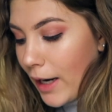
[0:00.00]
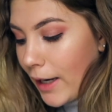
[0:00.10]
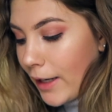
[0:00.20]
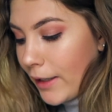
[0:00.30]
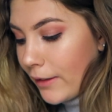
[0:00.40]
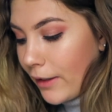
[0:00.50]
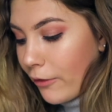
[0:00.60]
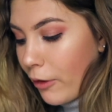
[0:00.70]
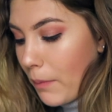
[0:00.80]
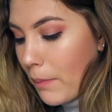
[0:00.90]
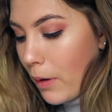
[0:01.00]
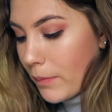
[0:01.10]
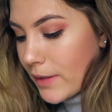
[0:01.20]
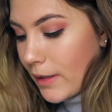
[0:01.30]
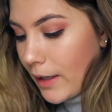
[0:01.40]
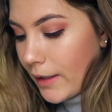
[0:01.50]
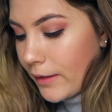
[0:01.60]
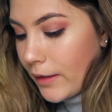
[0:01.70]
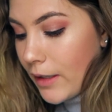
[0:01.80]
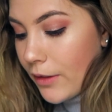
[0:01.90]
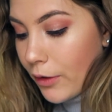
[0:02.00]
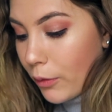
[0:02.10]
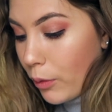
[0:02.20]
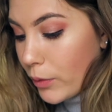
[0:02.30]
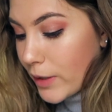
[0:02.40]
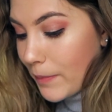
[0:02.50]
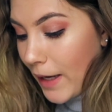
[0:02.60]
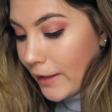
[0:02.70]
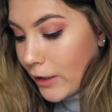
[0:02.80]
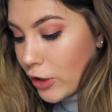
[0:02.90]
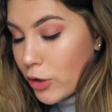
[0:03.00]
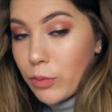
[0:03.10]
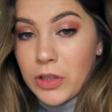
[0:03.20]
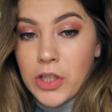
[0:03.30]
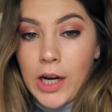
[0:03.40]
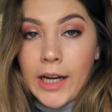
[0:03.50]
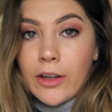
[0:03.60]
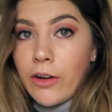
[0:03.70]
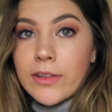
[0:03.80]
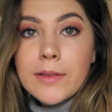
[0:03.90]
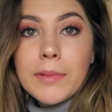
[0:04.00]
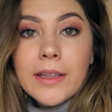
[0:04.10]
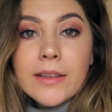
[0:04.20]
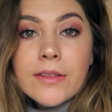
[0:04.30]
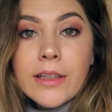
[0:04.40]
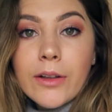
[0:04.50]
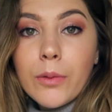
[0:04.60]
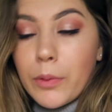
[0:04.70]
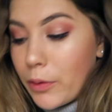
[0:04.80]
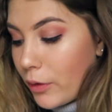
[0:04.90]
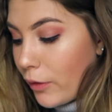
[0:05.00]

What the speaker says: They're from my mom's side. They're all Spanish, which I can't speak a single word